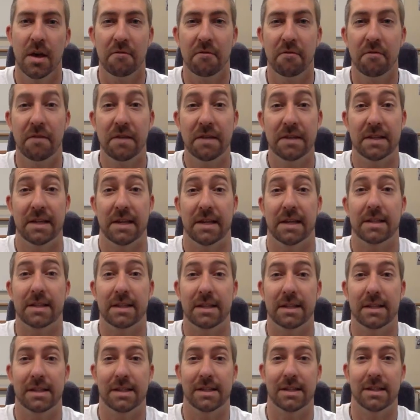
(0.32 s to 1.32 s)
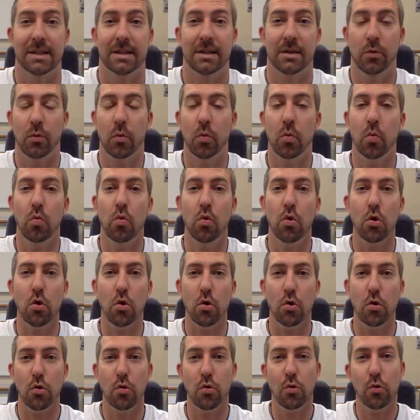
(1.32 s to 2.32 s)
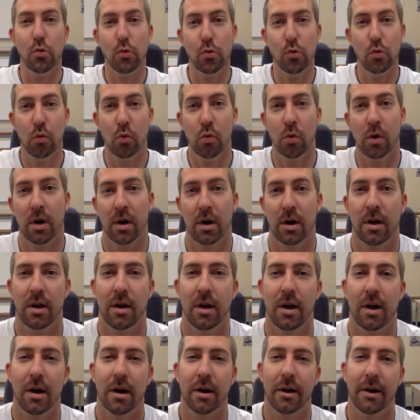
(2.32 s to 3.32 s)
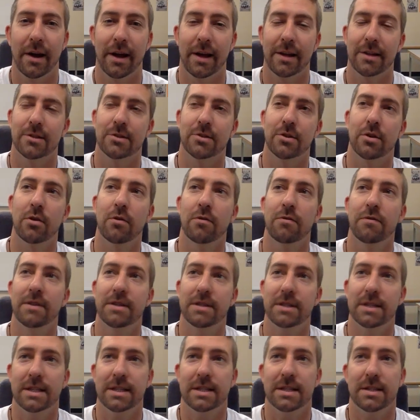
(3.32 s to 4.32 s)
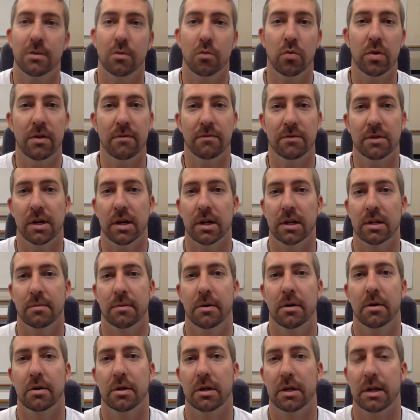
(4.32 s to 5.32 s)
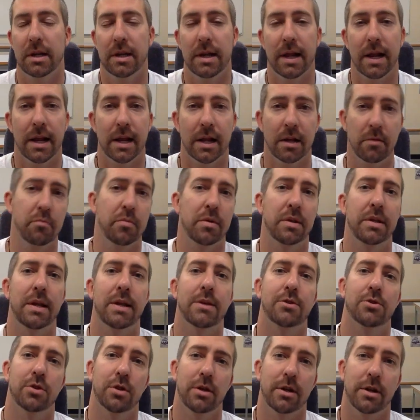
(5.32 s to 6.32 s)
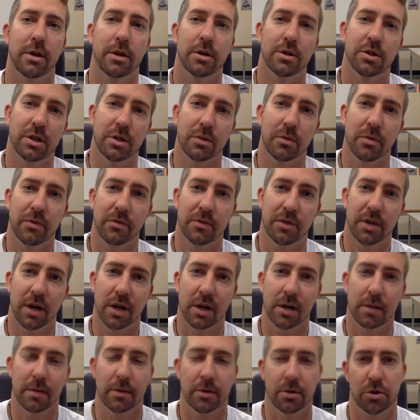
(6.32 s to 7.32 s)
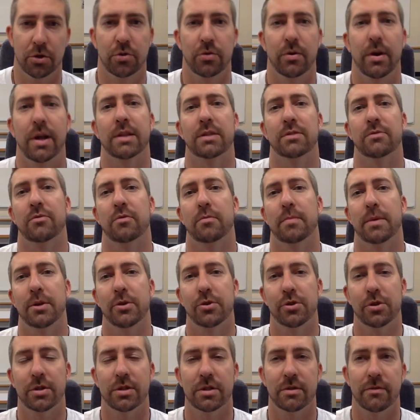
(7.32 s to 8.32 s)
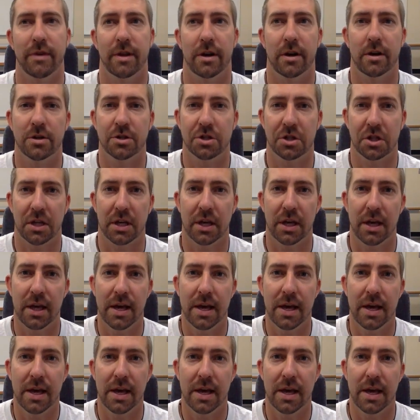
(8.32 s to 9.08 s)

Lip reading: Physics. Woo! All right. So physics, we've talked about kinetic and potential energy. We've talked about transformations of energy.